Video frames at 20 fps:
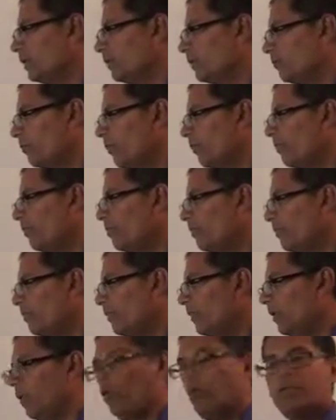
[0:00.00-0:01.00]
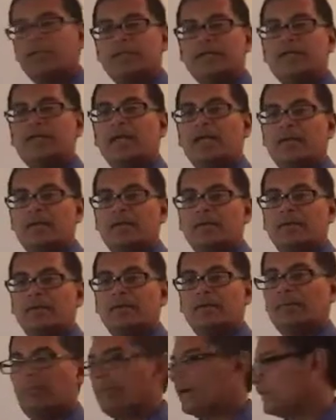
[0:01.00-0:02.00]
grow or decay
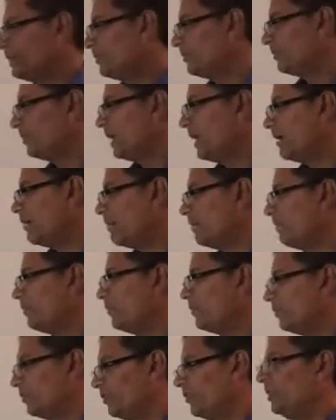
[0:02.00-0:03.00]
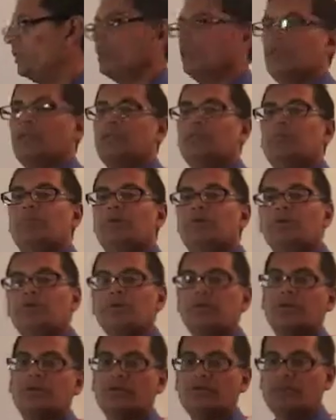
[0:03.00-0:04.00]
by the same percent per
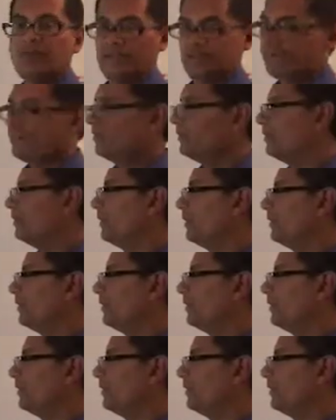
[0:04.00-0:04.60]
unit of x.